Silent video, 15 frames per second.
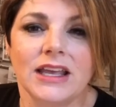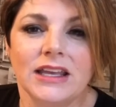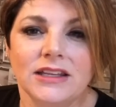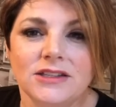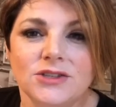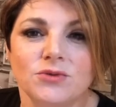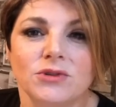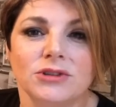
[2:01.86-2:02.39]

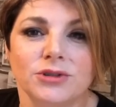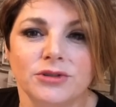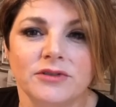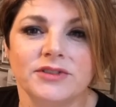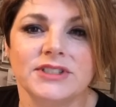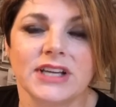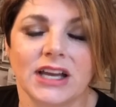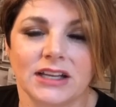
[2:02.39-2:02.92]
into a Louis
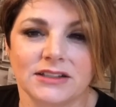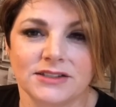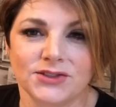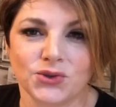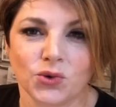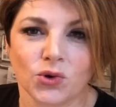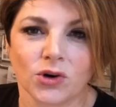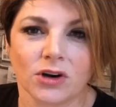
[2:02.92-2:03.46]
Vuitton
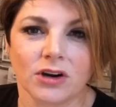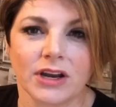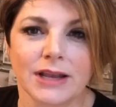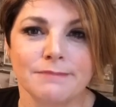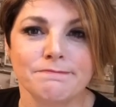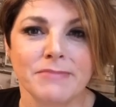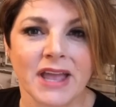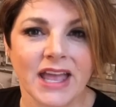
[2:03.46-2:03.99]
store
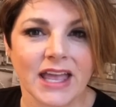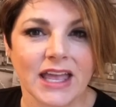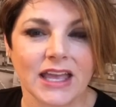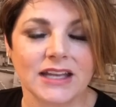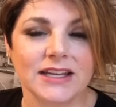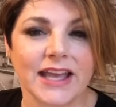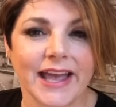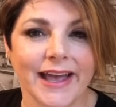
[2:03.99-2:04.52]
and
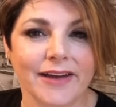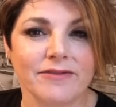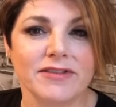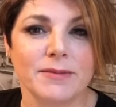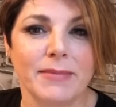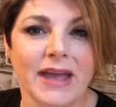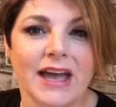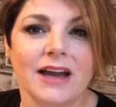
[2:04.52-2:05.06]
pay to have
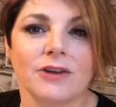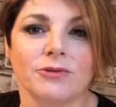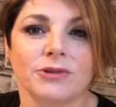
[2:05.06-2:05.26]
the bag